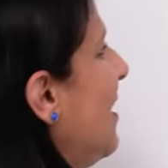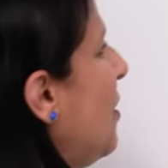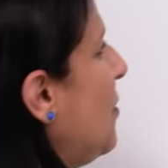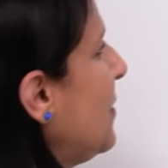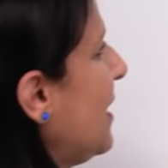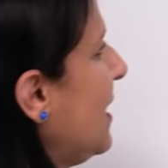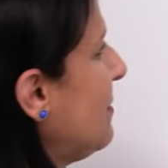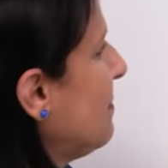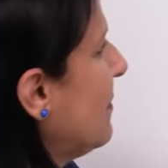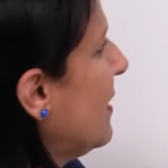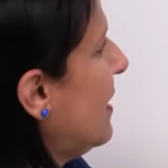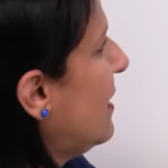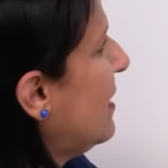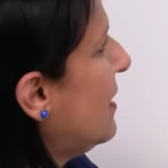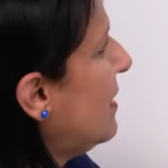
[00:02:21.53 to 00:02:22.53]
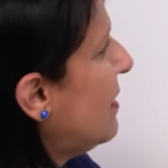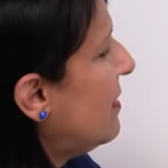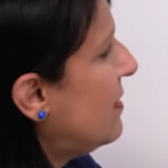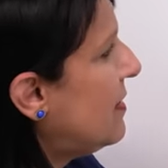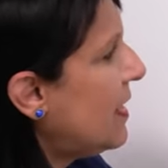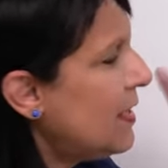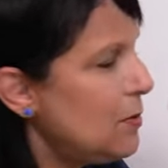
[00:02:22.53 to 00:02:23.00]
Okay,
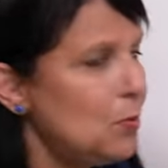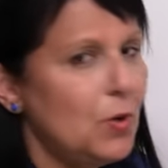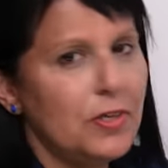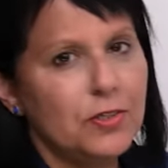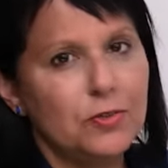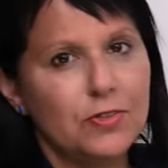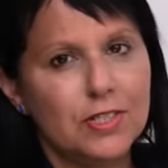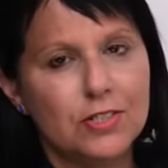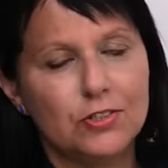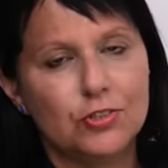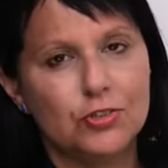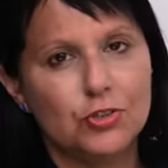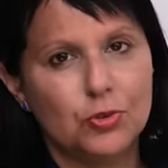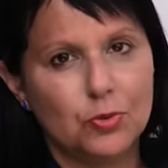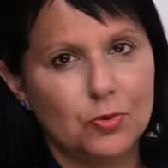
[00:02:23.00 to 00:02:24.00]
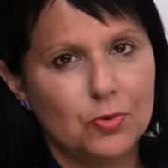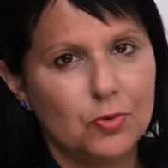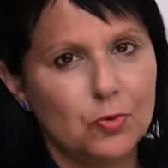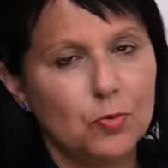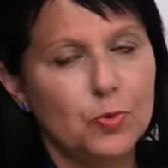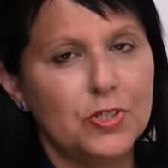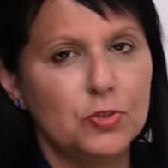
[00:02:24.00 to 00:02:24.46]
then what you need to do,
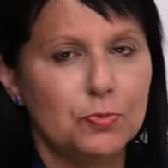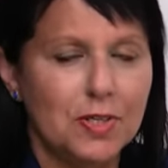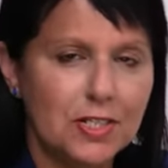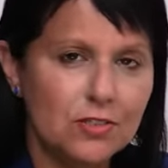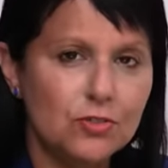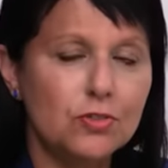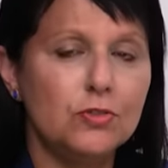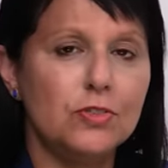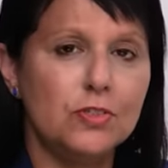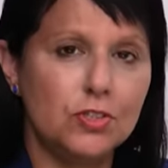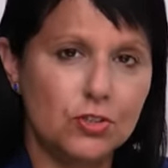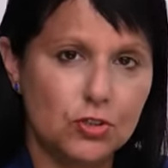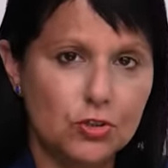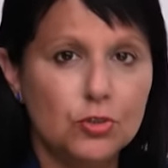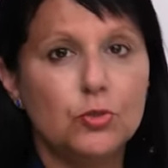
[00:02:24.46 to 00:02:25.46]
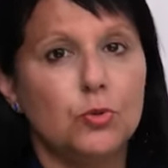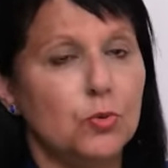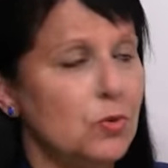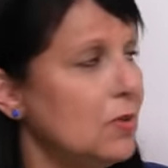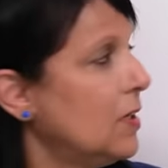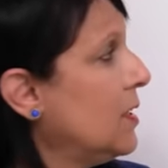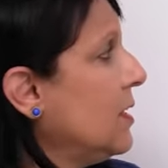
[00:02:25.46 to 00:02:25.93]
which many students do,